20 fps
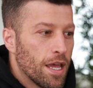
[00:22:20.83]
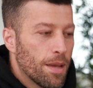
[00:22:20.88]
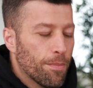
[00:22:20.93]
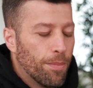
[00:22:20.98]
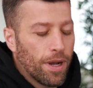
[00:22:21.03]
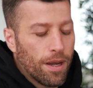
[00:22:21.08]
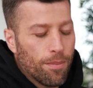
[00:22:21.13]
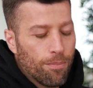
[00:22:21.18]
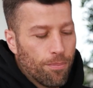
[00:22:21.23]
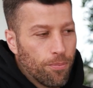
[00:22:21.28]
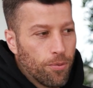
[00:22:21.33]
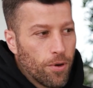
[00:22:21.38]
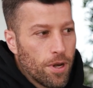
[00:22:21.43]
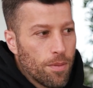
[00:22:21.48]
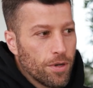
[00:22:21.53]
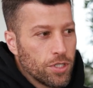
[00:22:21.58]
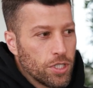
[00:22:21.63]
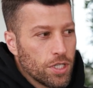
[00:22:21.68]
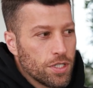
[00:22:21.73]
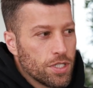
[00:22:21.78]
But pretty
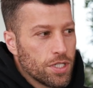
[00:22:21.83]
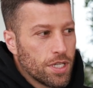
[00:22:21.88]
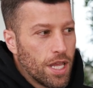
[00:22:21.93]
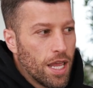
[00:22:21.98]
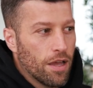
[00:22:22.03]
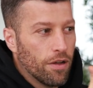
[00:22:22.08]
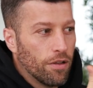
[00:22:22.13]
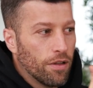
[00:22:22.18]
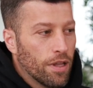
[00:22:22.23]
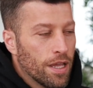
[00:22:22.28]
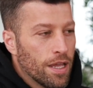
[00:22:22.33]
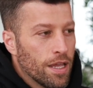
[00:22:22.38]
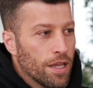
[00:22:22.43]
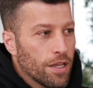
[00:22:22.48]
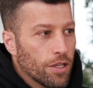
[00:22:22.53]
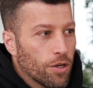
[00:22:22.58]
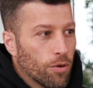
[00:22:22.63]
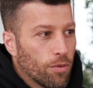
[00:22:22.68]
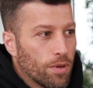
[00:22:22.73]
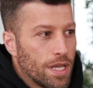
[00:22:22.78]
much at scale,
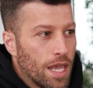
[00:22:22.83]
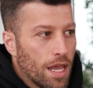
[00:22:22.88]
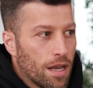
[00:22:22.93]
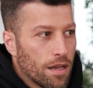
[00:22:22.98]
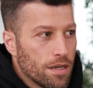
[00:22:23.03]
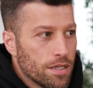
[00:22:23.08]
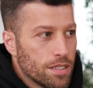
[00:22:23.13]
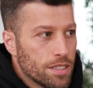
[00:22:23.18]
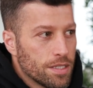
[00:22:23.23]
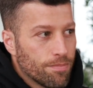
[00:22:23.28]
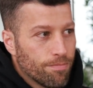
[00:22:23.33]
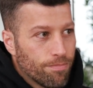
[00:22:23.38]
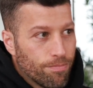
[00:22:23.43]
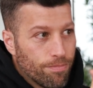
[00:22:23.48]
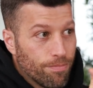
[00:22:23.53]
Canada's